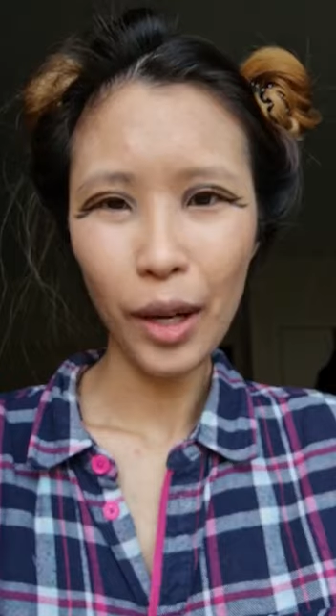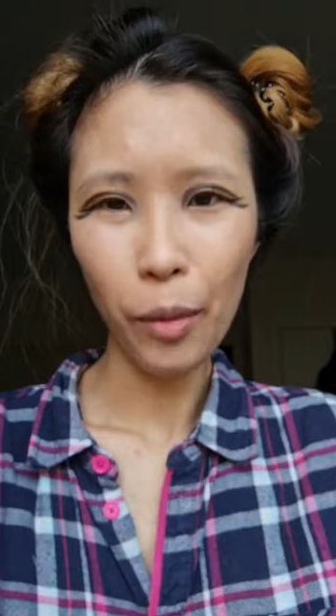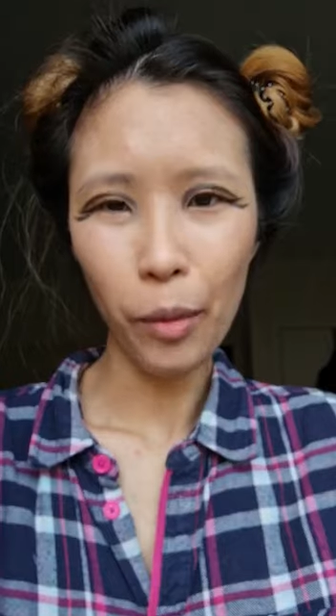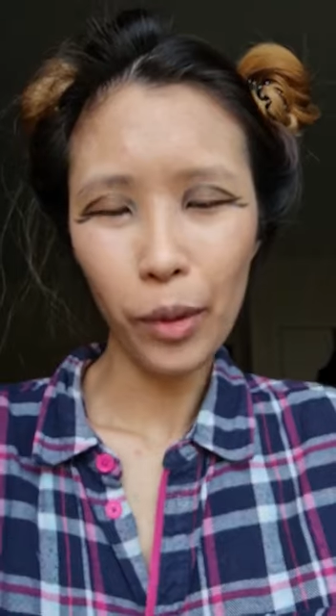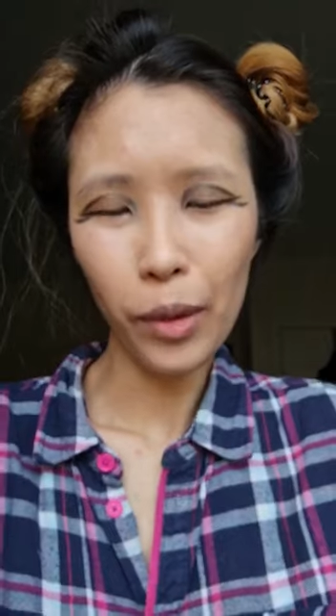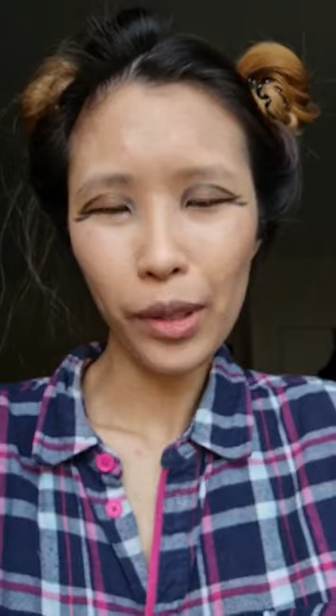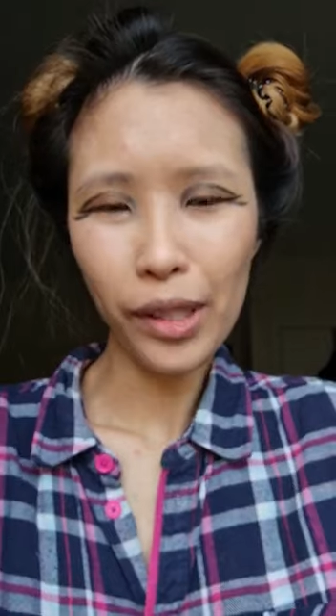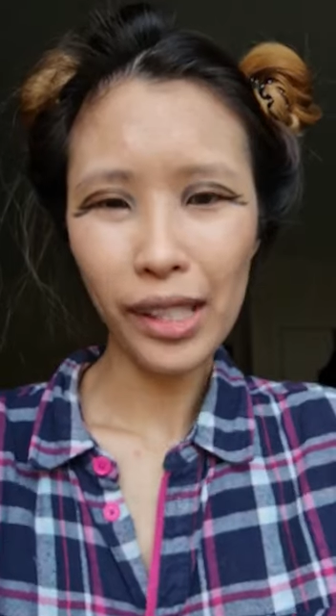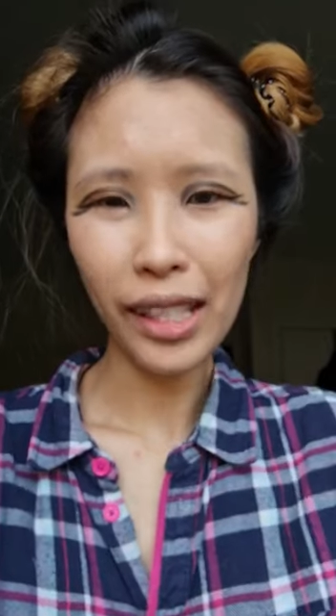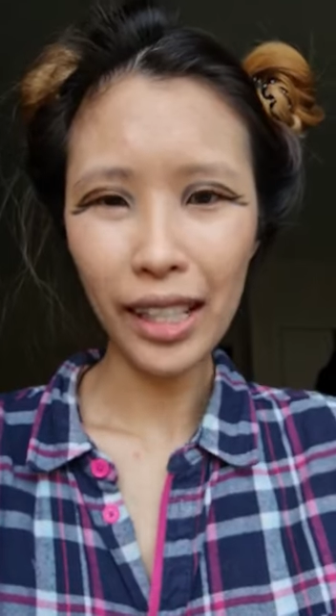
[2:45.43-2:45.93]

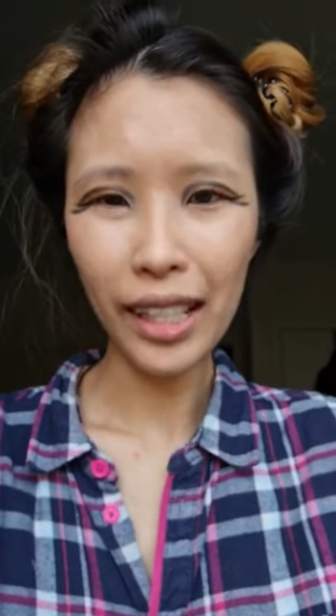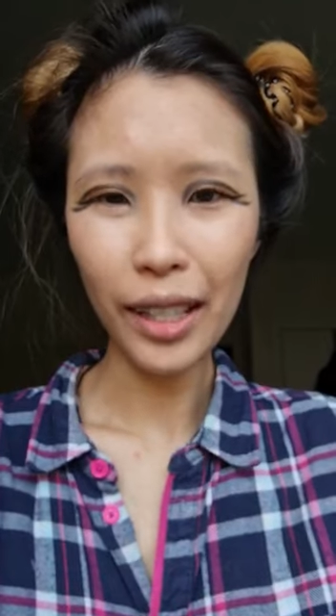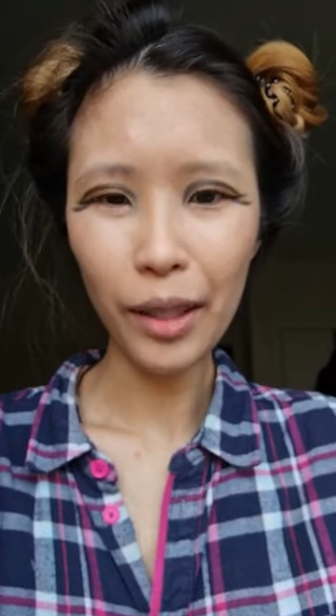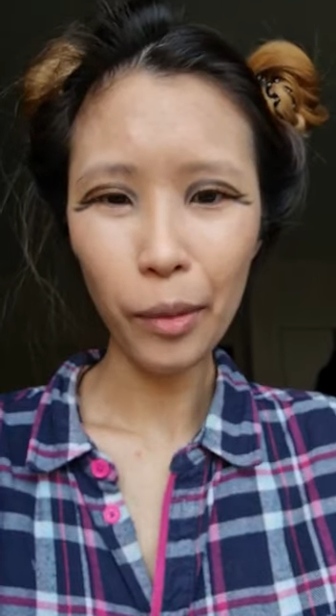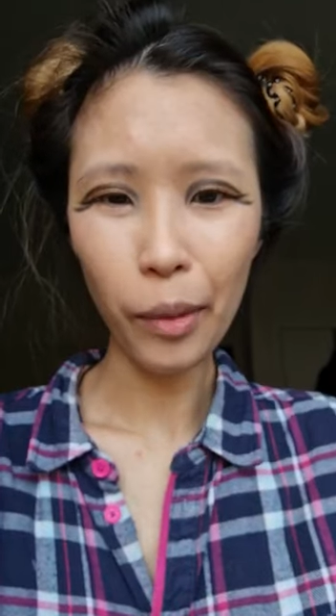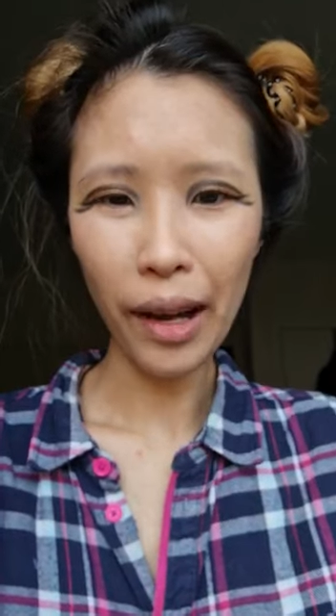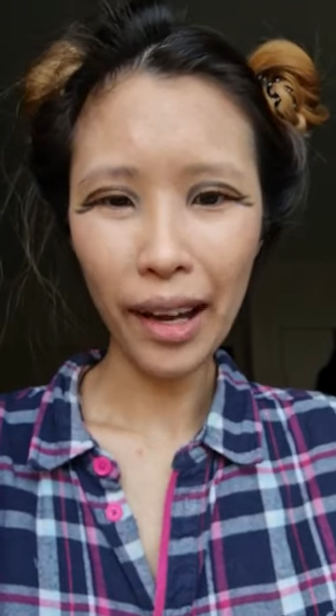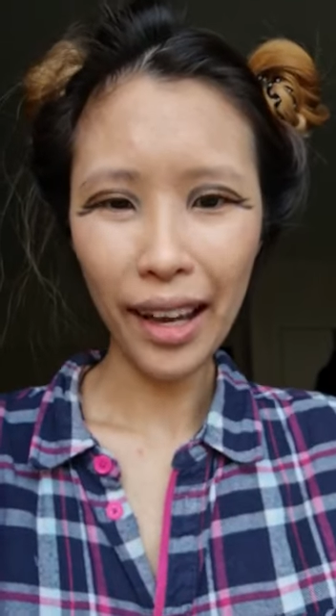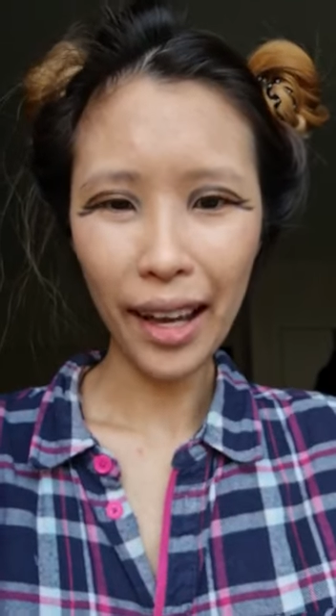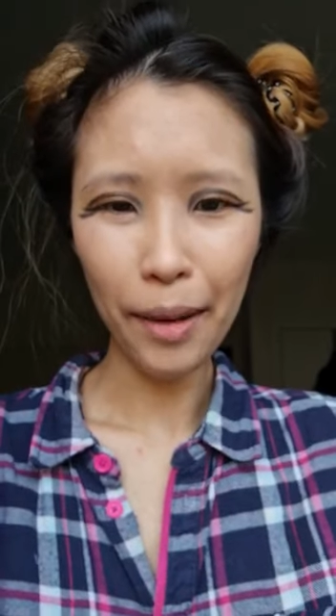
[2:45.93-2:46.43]
we'll see
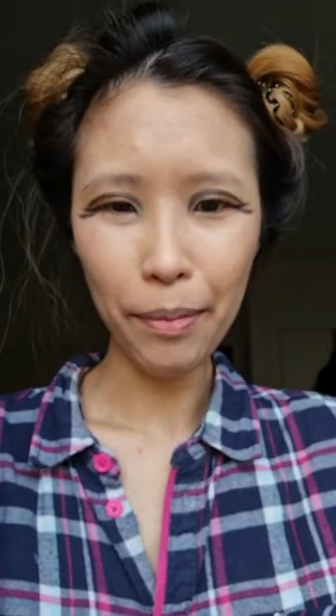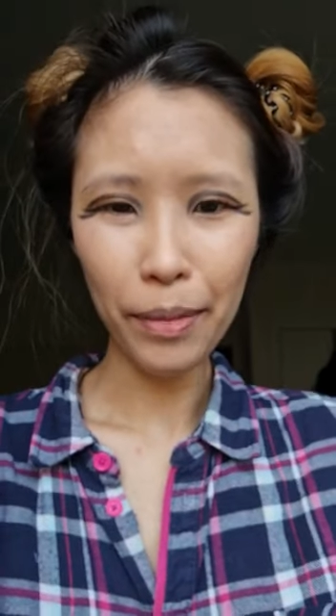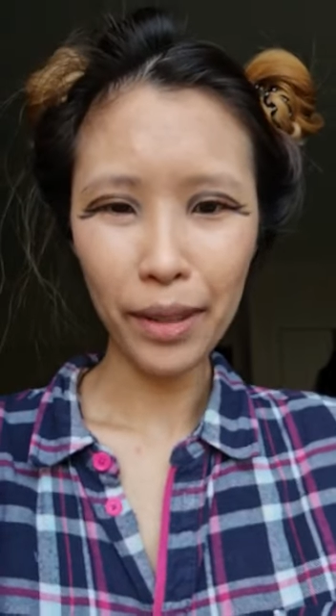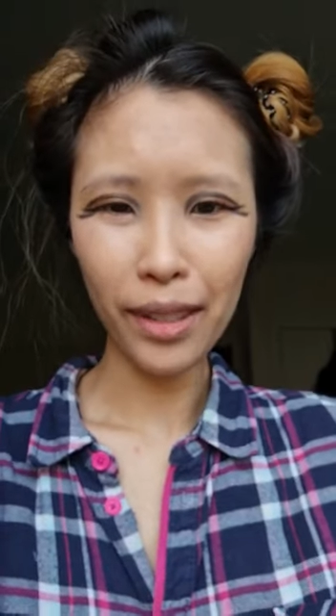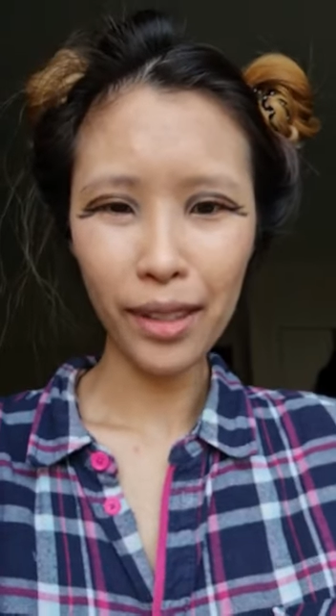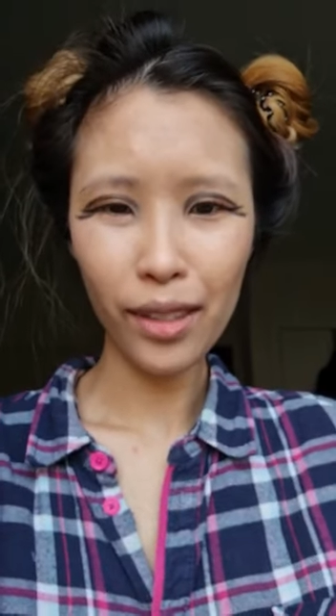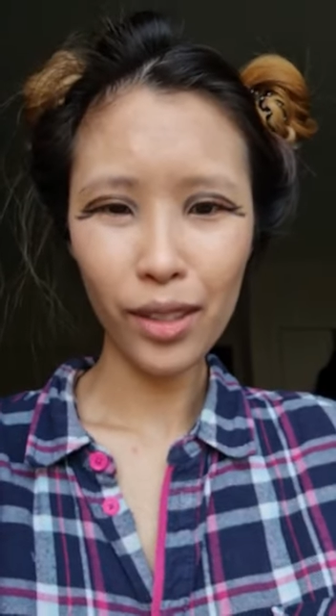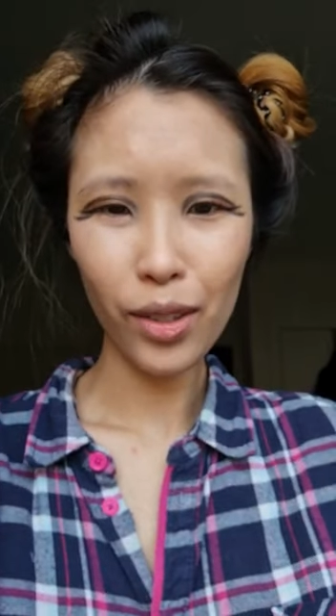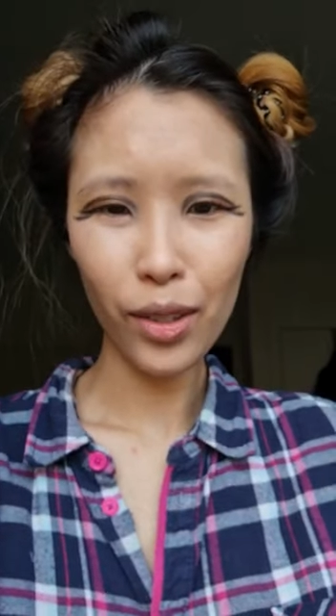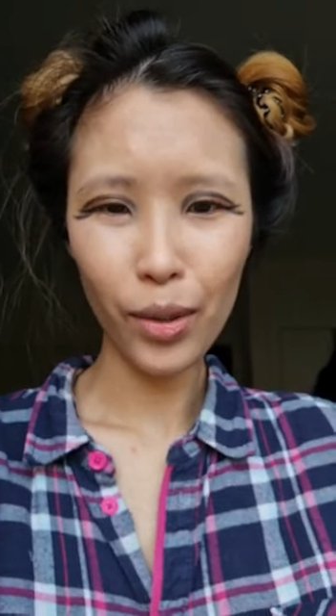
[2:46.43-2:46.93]
what
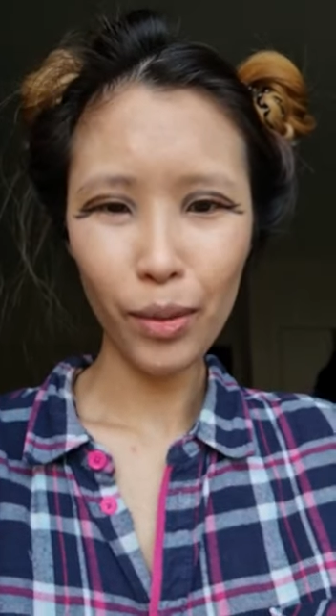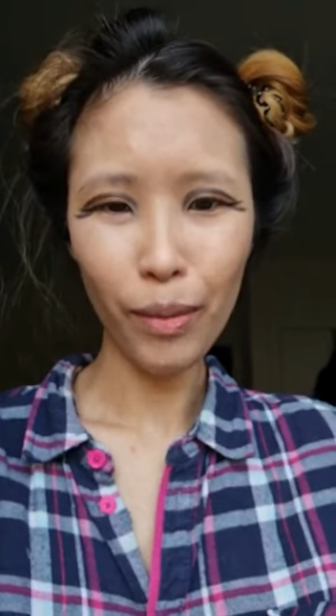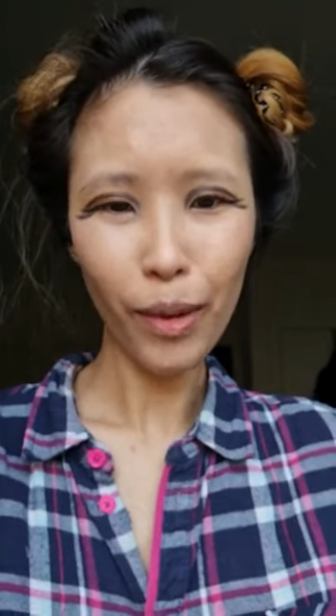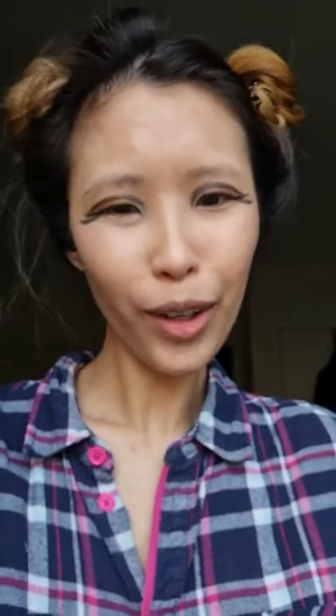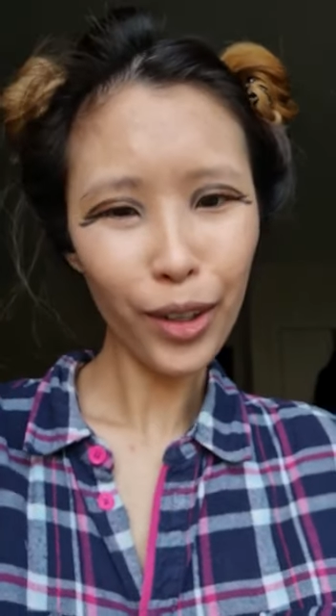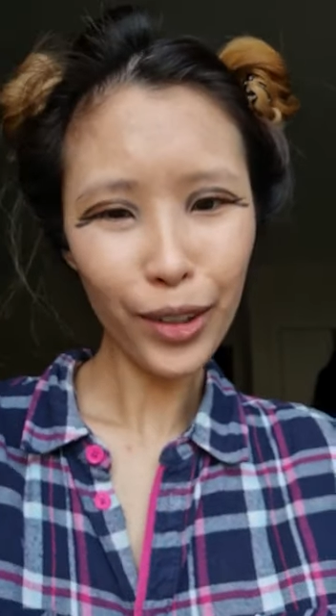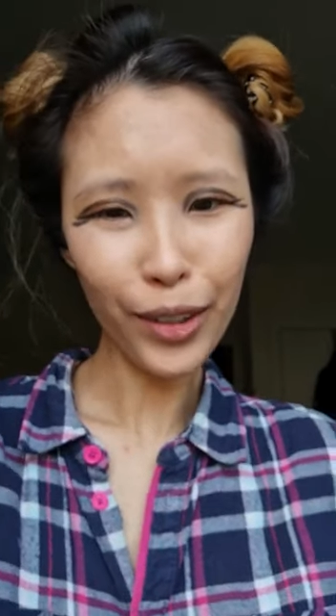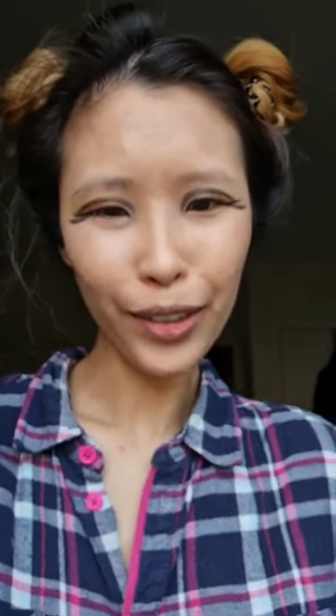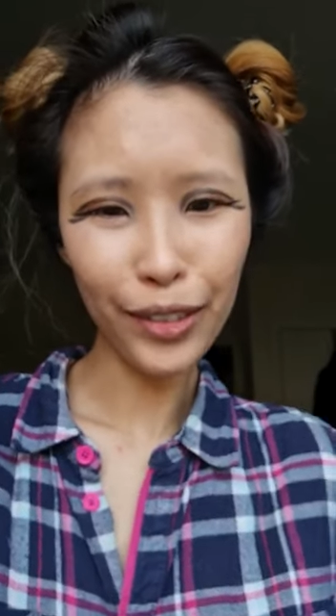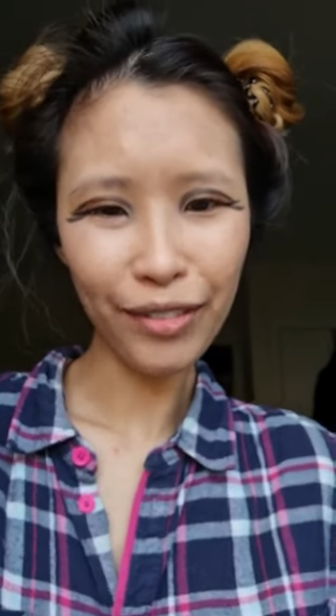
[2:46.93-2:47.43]
happens
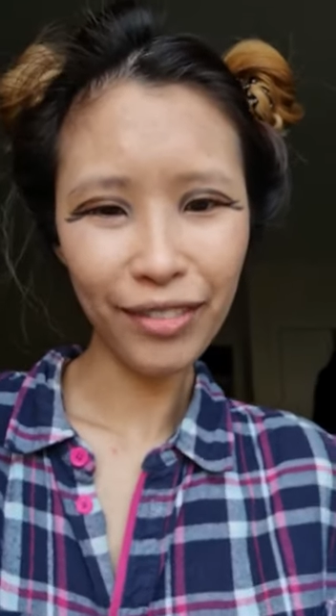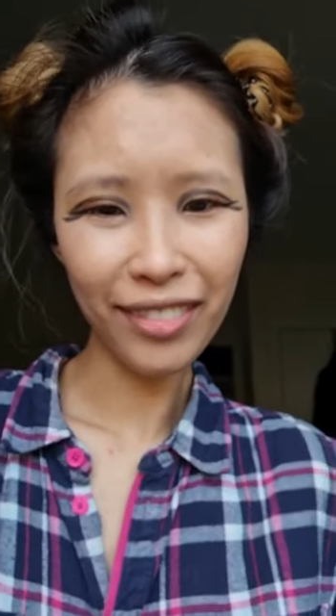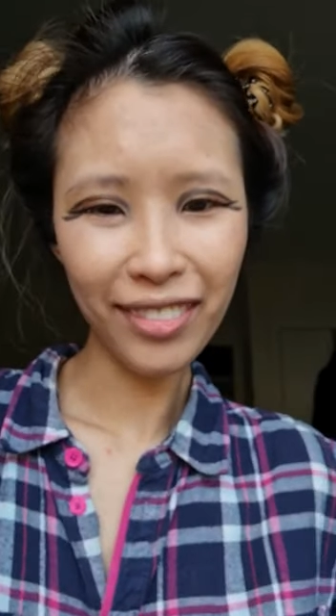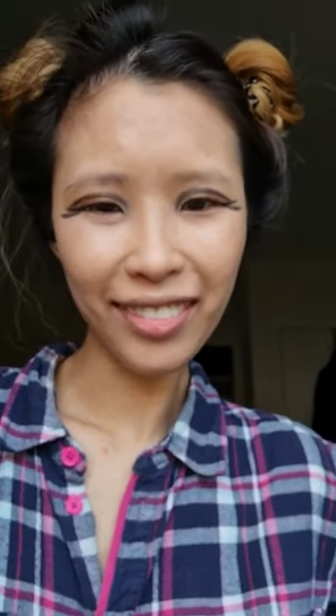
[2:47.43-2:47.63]
tomorrow.